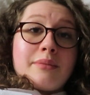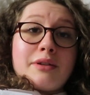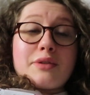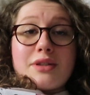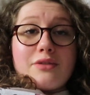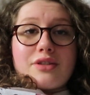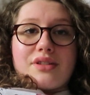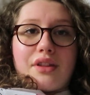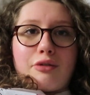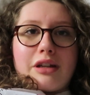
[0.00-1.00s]
I mean, it was still
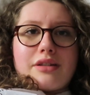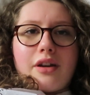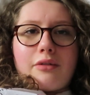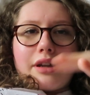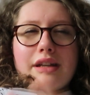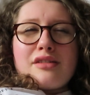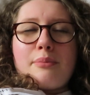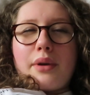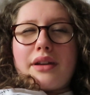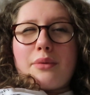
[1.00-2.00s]
just a 3-star
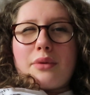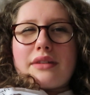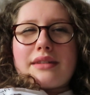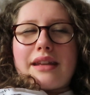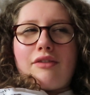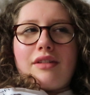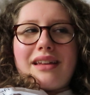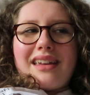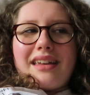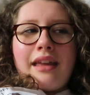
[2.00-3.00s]
read, but it was
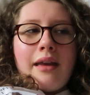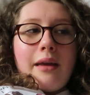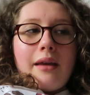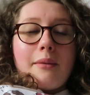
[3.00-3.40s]
definitely